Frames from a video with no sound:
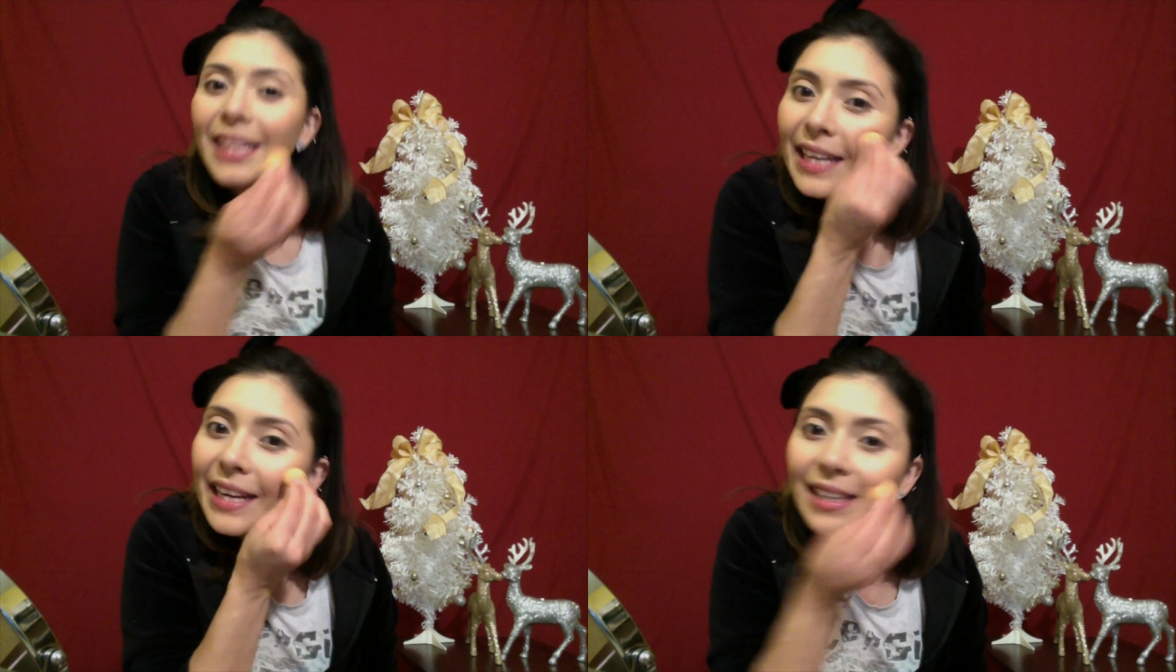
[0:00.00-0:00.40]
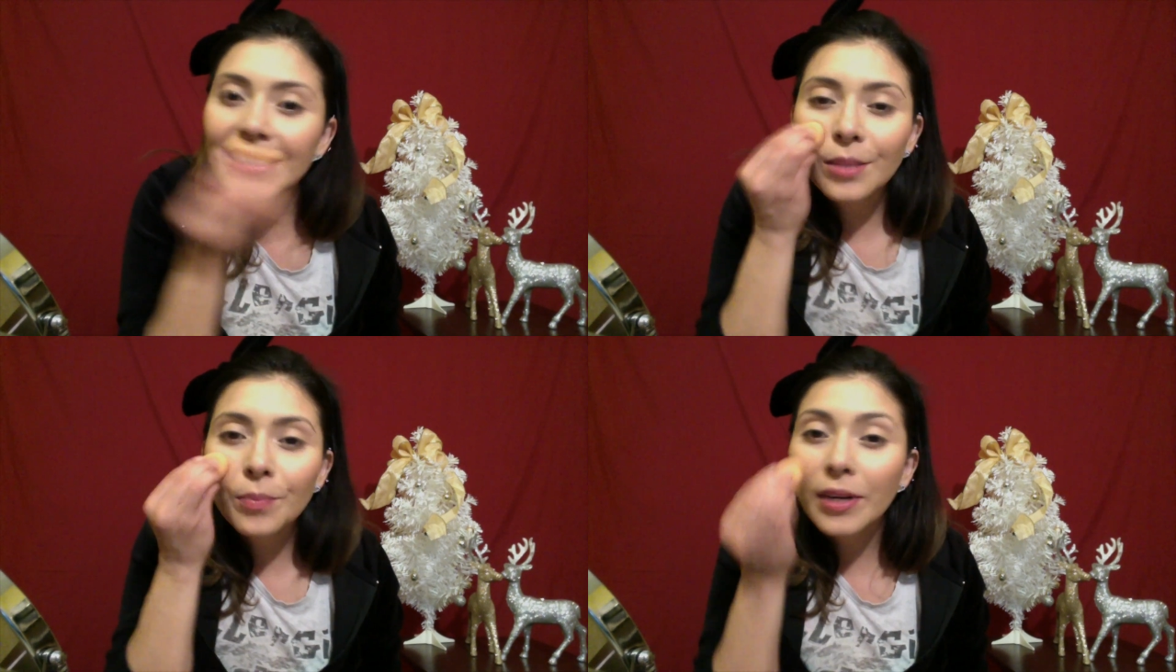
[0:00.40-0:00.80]
then I like
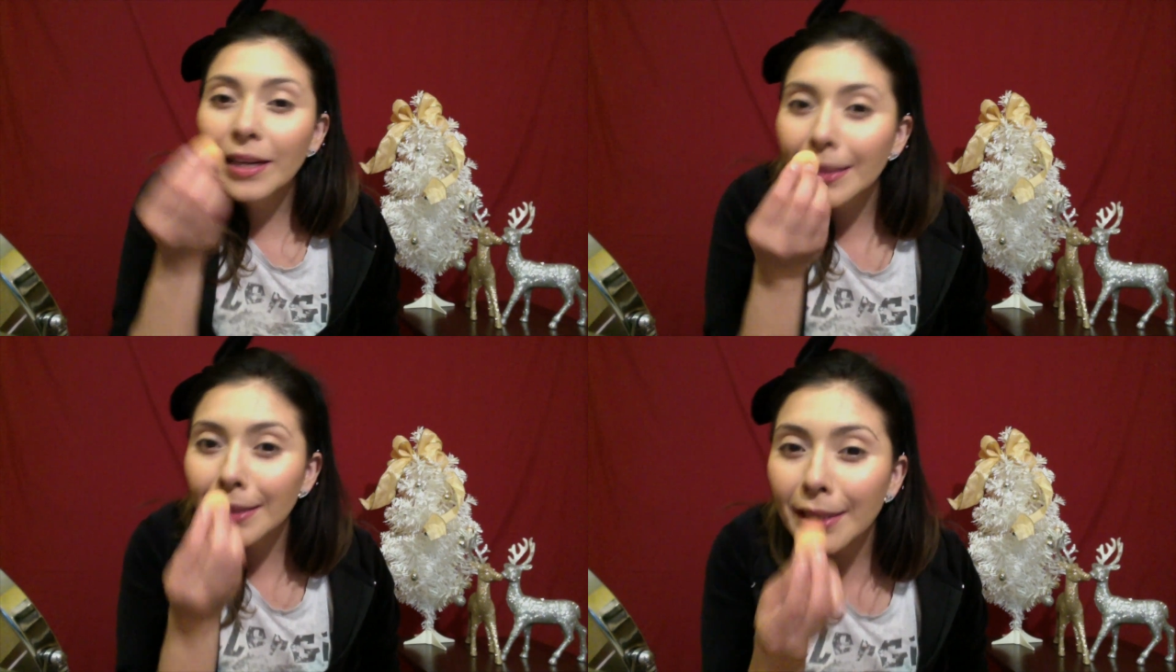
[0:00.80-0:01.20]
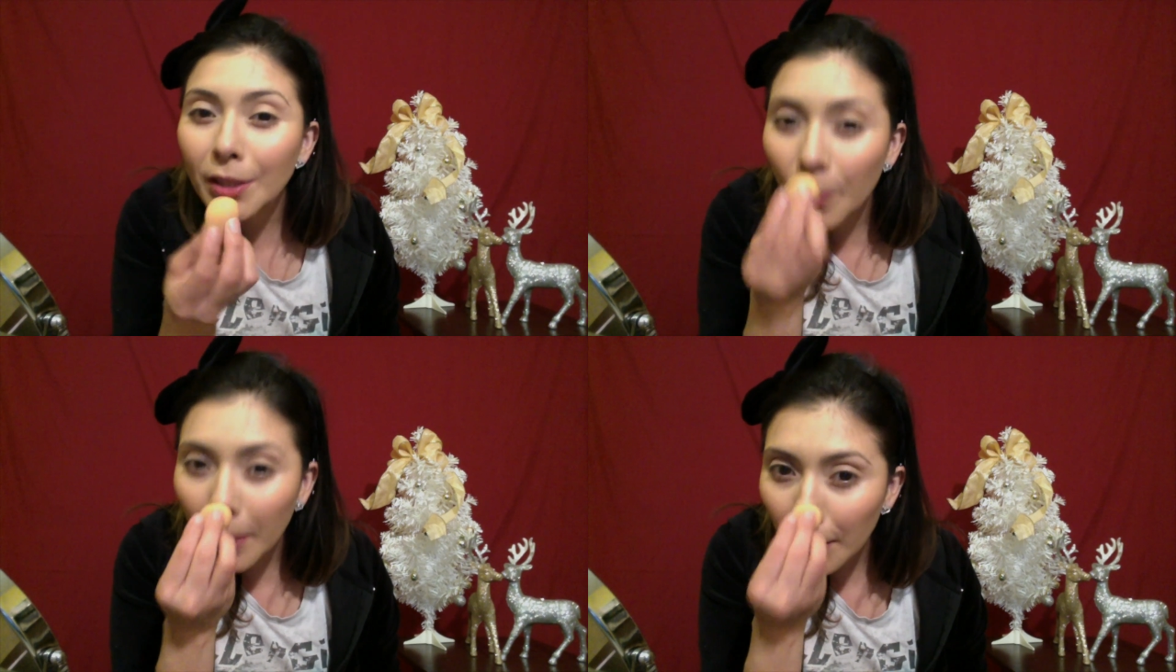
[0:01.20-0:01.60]
to bring a little
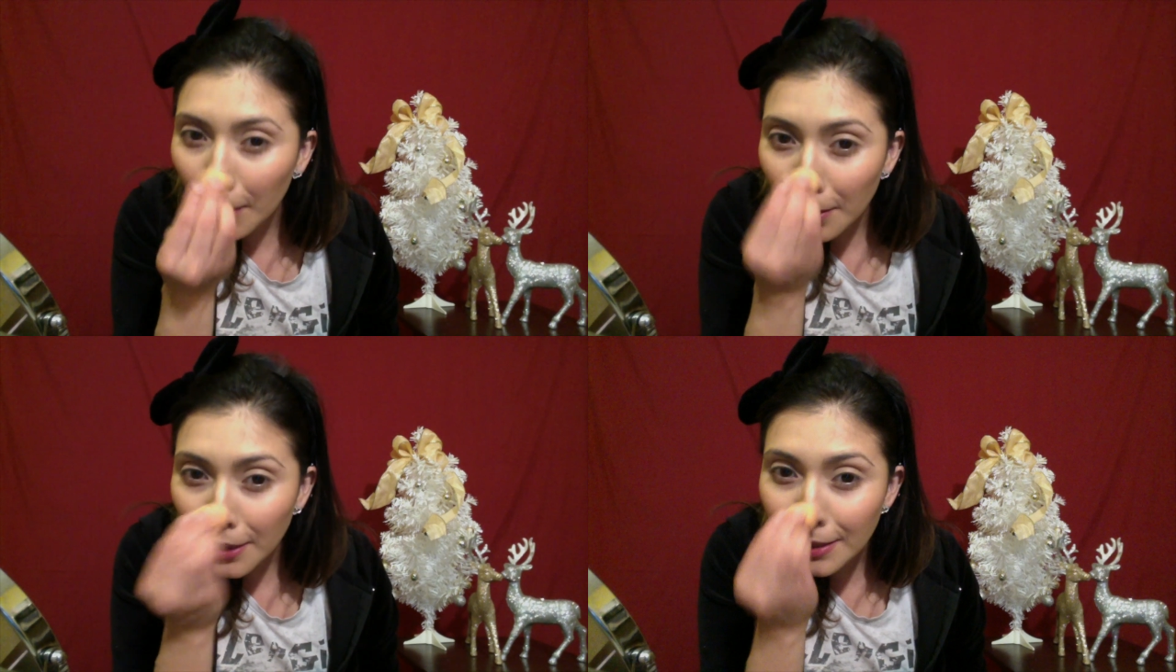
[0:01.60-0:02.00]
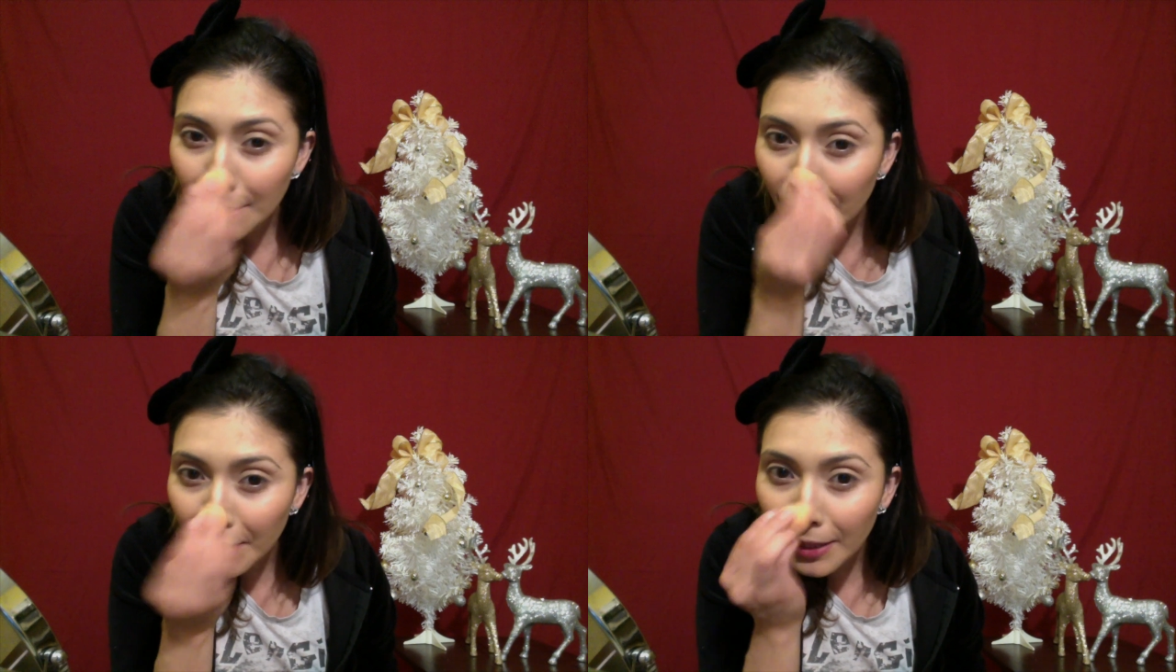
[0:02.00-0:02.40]
bit on the
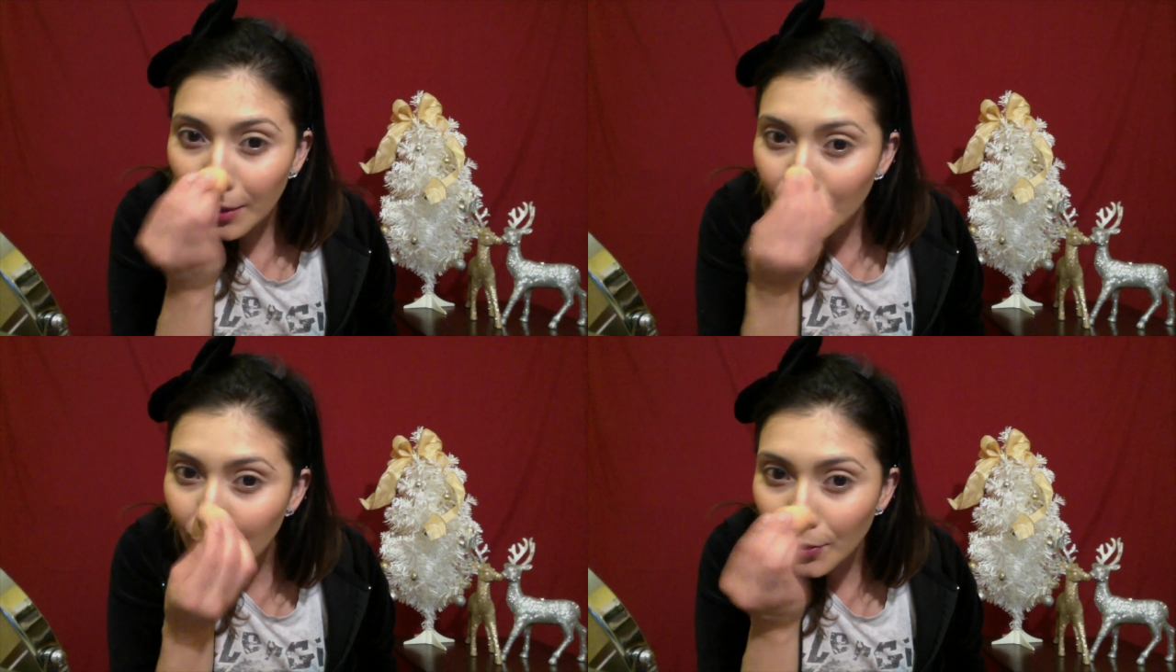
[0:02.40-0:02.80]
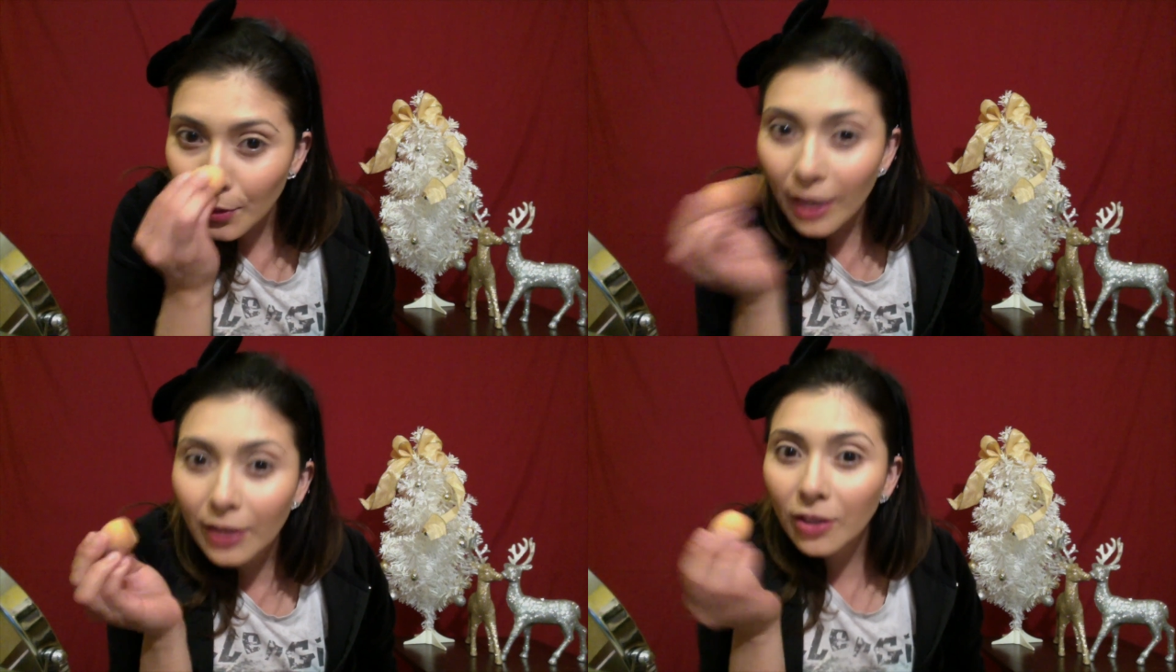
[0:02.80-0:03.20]
tip of my nose so
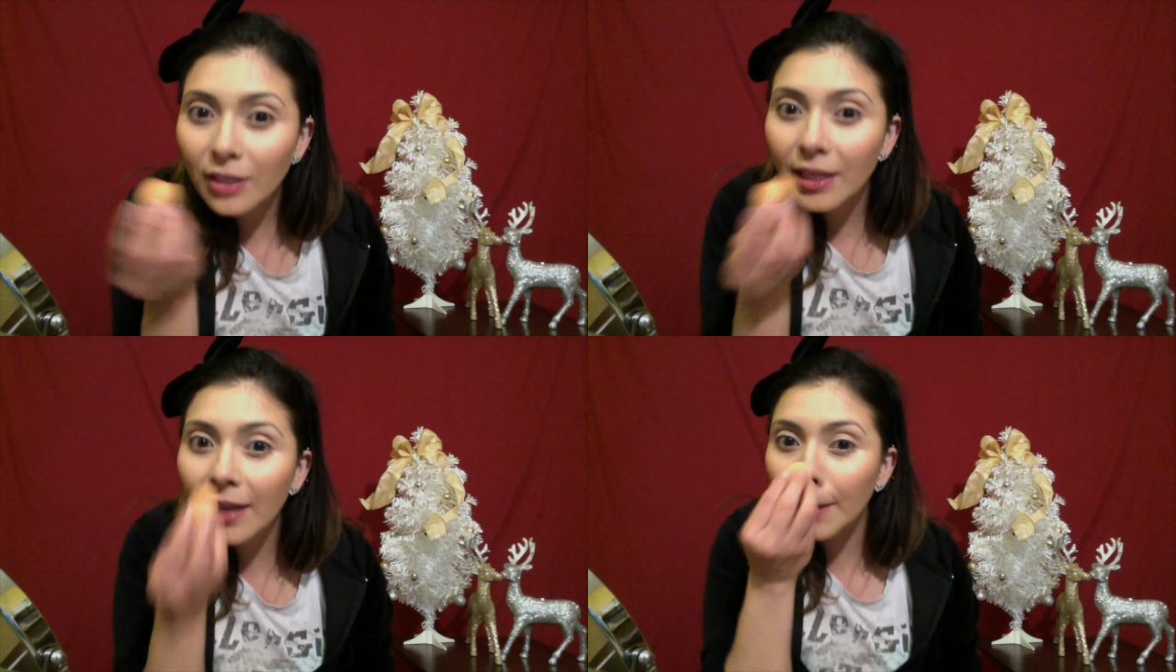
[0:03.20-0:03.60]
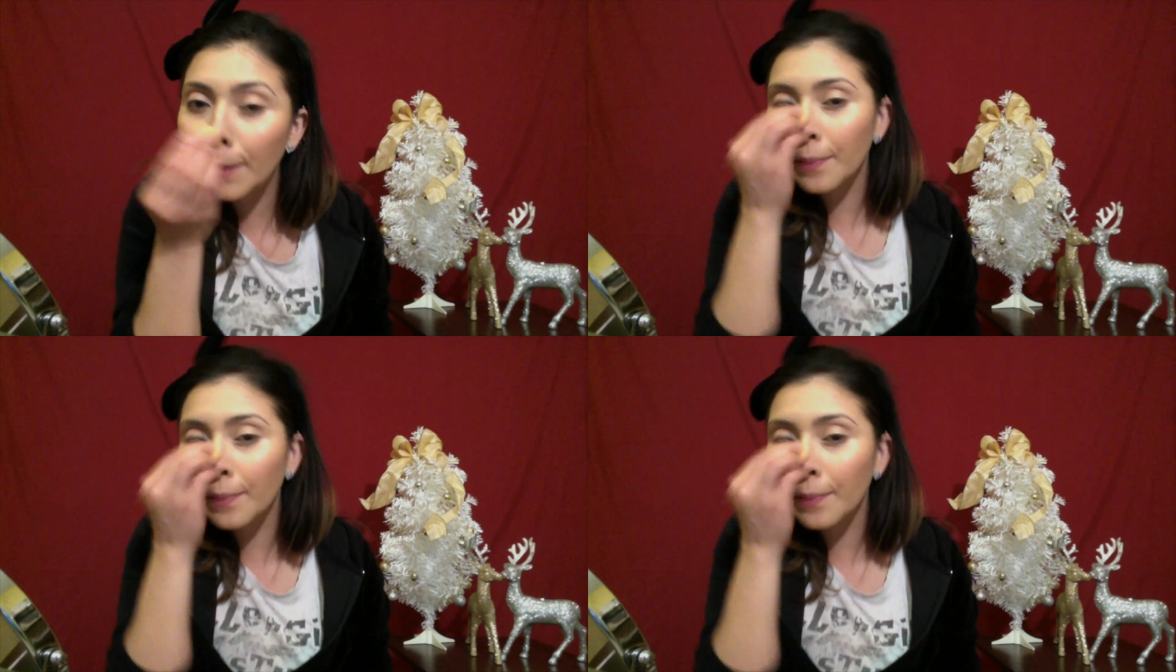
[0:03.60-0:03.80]
I look like